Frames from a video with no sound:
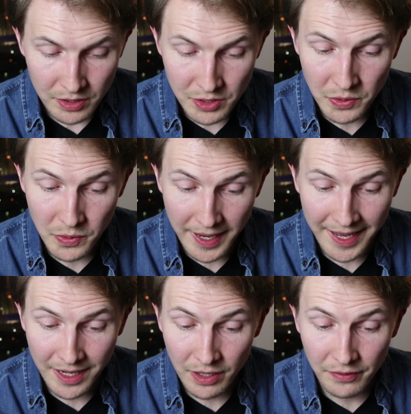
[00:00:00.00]
Do
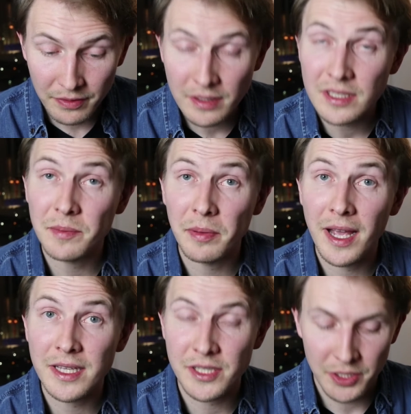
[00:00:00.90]
any of this
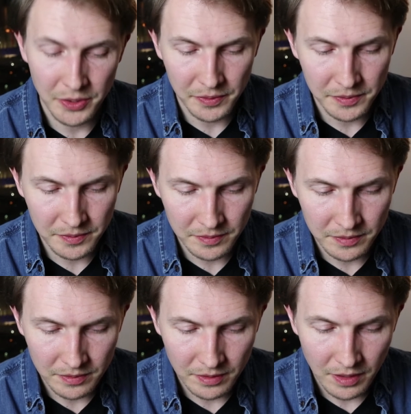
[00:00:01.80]
apply to you?
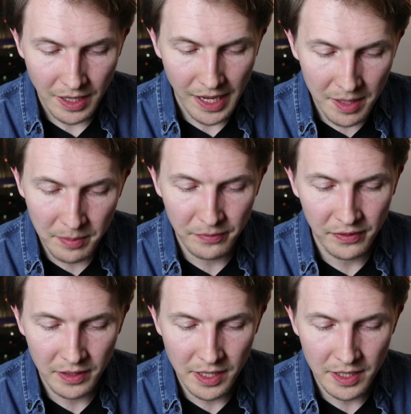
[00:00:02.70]
I am
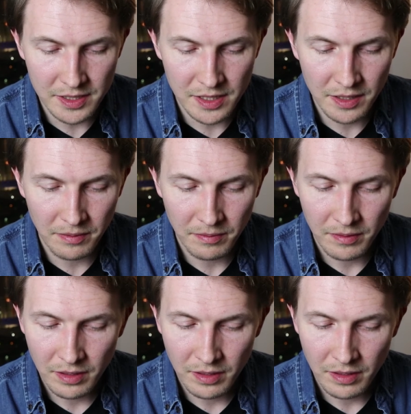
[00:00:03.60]
affiliated.